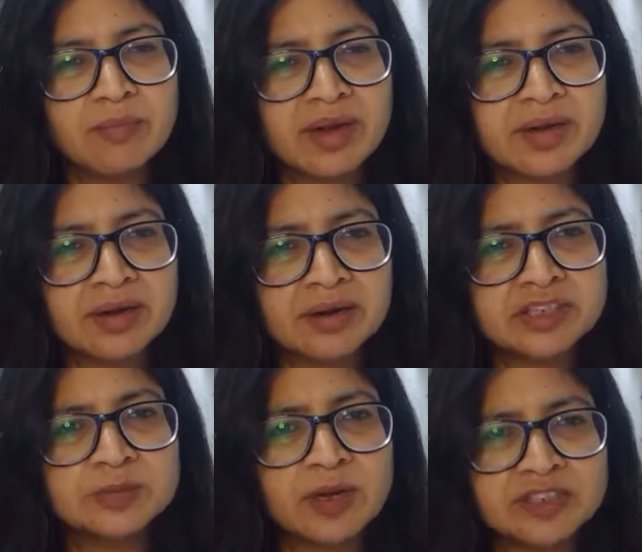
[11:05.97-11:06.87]
But
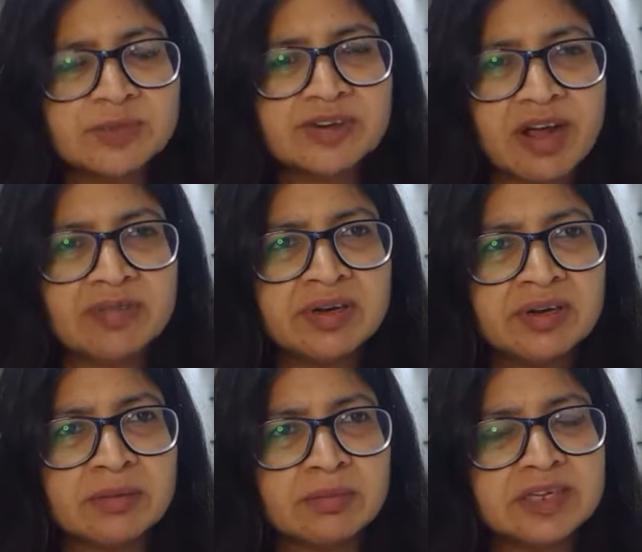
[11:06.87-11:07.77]
responsible
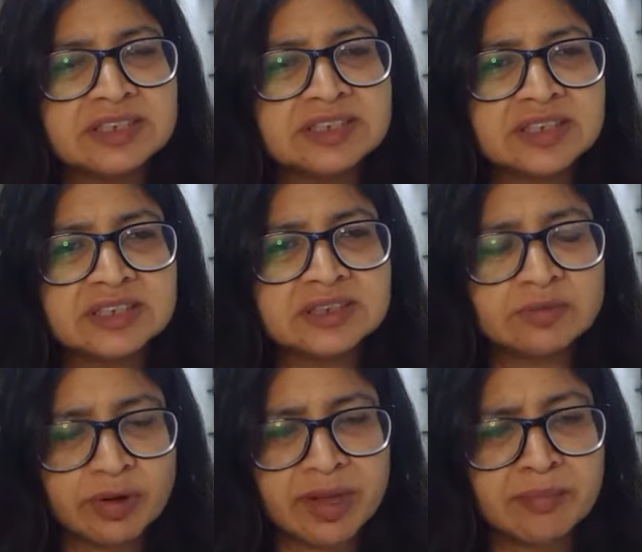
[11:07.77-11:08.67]
travel is
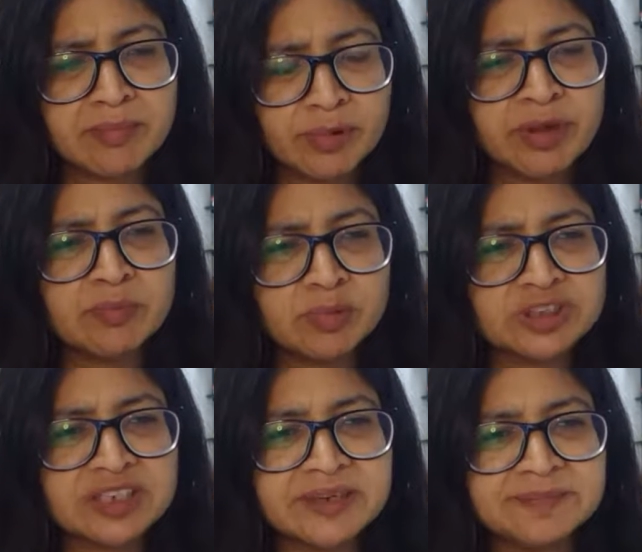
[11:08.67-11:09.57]
what I'm doing
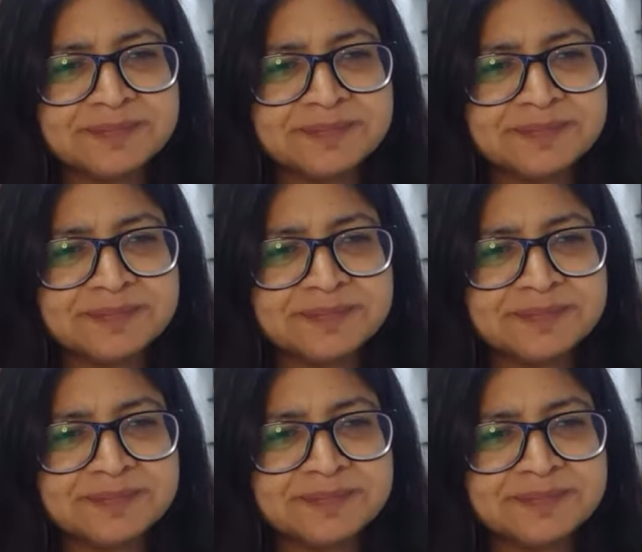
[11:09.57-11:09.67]
mostly.